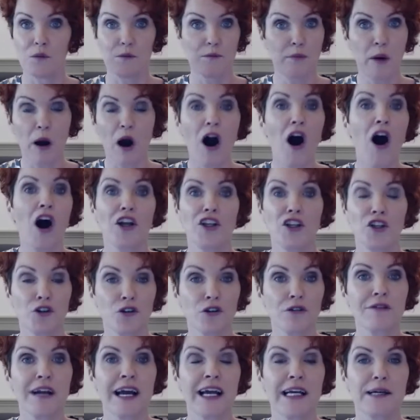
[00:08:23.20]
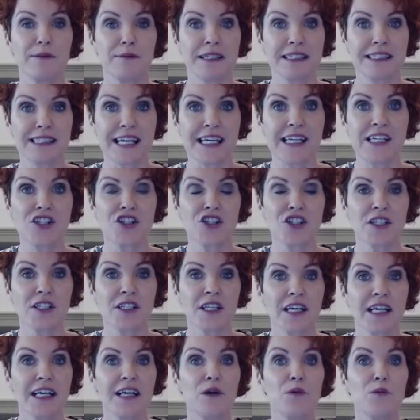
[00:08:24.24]
bought on your
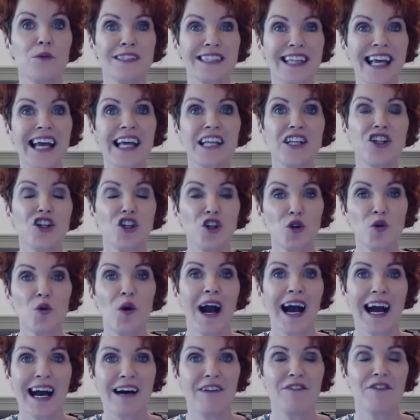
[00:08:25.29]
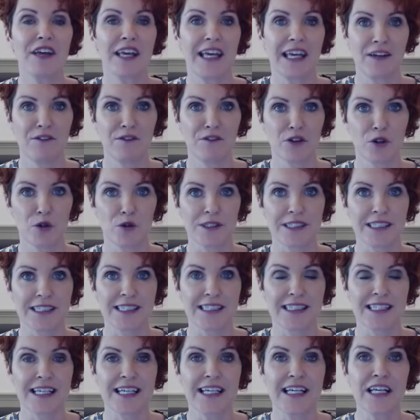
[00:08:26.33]
recommendation? Well, then you have influence.